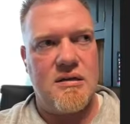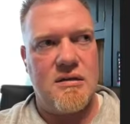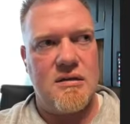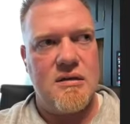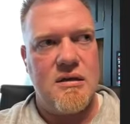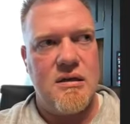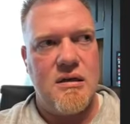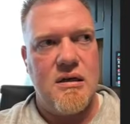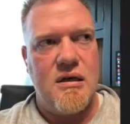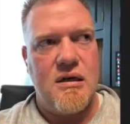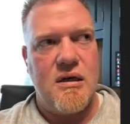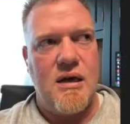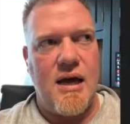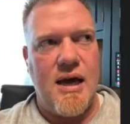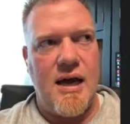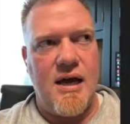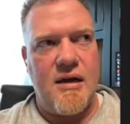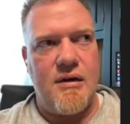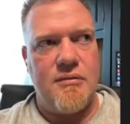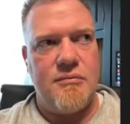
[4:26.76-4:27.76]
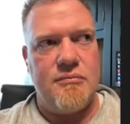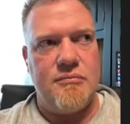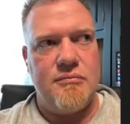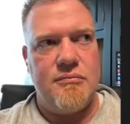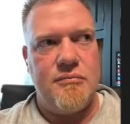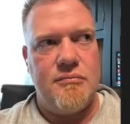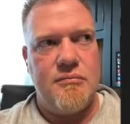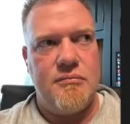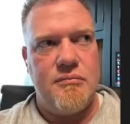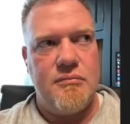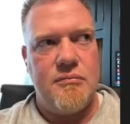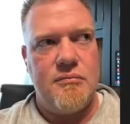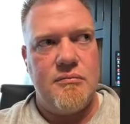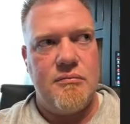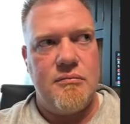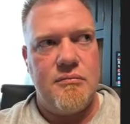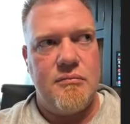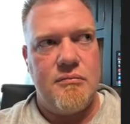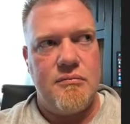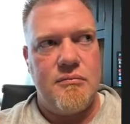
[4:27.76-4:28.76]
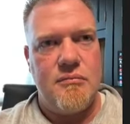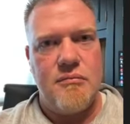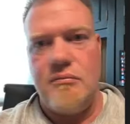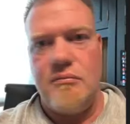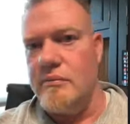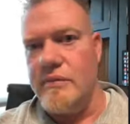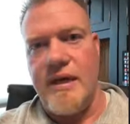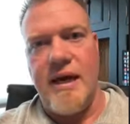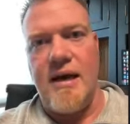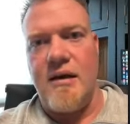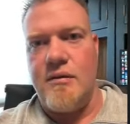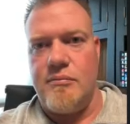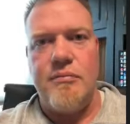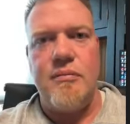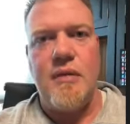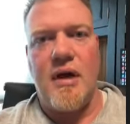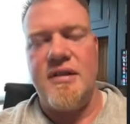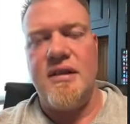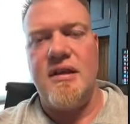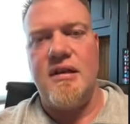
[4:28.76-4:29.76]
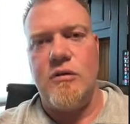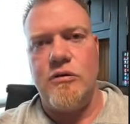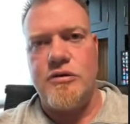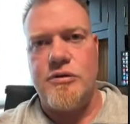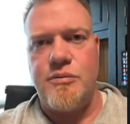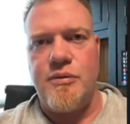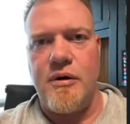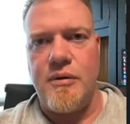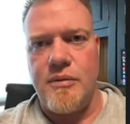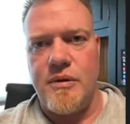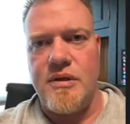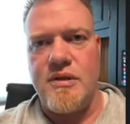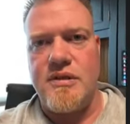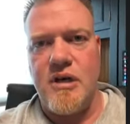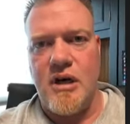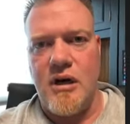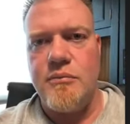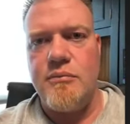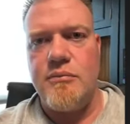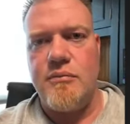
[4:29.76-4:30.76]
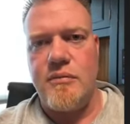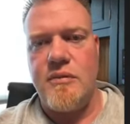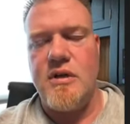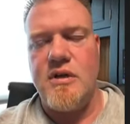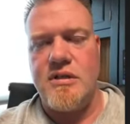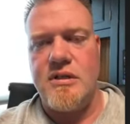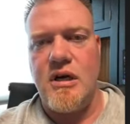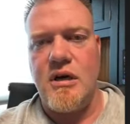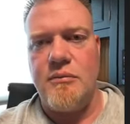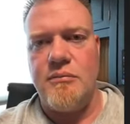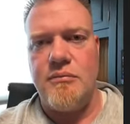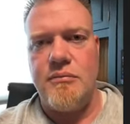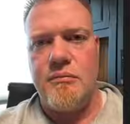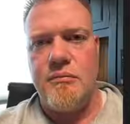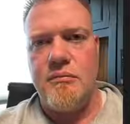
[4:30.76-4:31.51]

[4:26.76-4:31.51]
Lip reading: and um, yeah, I think those are probably the top of